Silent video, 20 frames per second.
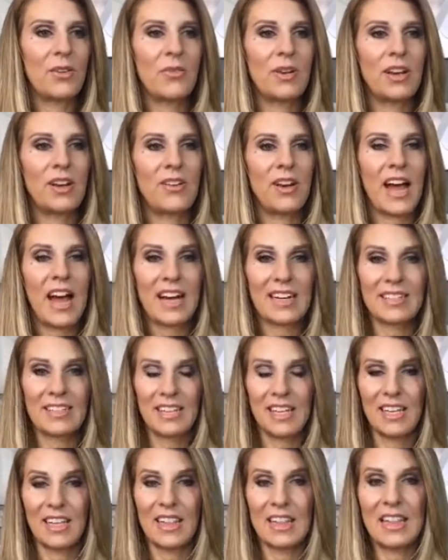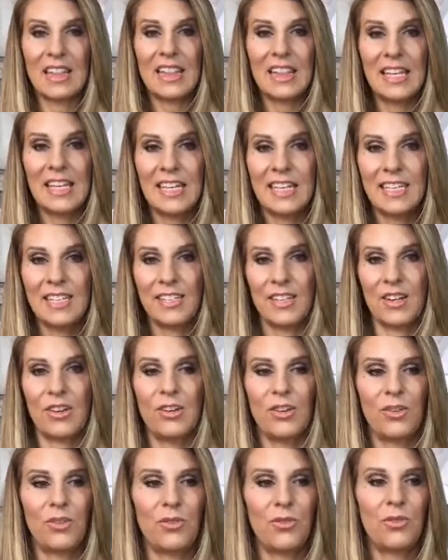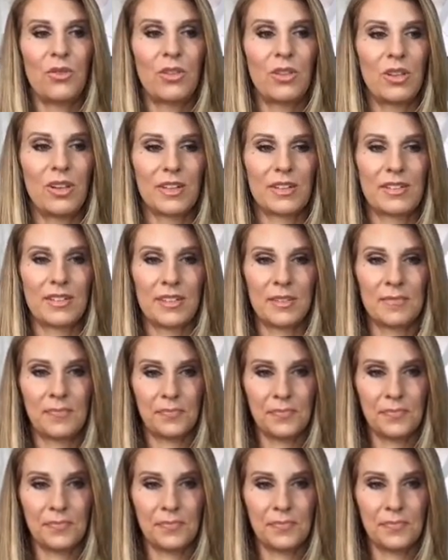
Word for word: way to accent these new looks.